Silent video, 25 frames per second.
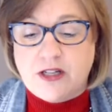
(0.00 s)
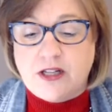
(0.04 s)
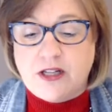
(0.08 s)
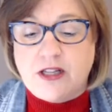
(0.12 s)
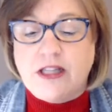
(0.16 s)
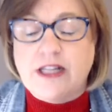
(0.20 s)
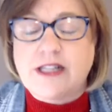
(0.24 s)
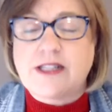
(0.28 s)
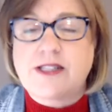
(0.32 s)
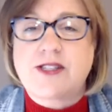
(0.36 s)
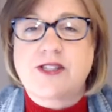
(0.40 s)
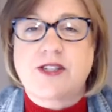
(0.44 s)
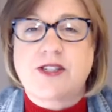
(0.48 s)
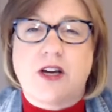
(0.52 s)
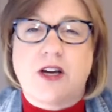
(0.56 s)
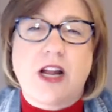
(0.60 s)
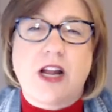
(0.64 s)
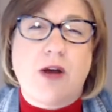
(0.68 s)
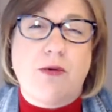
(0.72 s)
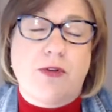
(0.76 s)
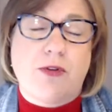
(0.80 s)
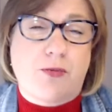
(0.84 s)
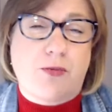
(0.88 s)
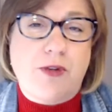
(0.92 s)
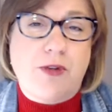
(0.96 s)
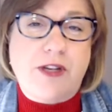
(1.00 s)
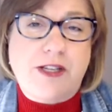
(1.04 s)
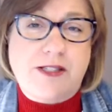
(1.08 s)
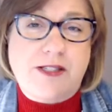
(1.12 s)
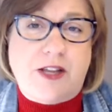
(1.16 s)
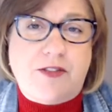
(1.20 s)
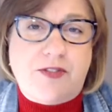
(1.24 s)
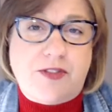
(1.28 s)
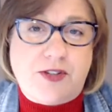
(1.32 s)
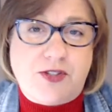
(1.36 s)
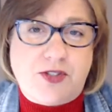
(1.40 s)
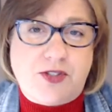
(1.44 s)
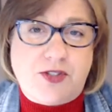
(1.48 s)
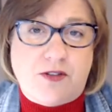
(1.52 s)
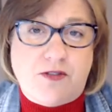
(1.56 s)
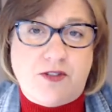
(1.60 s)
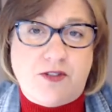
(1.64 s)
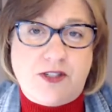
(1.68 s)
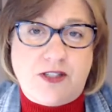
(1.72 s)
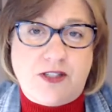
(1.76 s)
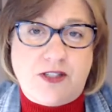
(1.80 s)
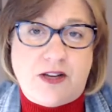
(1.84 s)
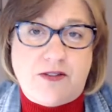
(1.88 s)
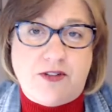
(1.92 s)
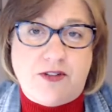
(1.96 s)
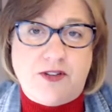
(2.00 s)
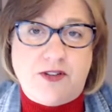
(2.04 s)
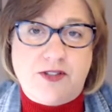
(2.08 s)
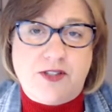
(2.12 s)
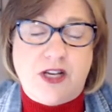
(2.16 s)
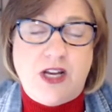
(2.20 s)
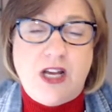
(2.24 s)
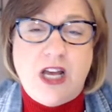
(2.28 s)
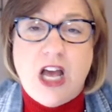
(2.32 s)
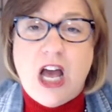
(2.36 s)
Let's start out with reset the service levels.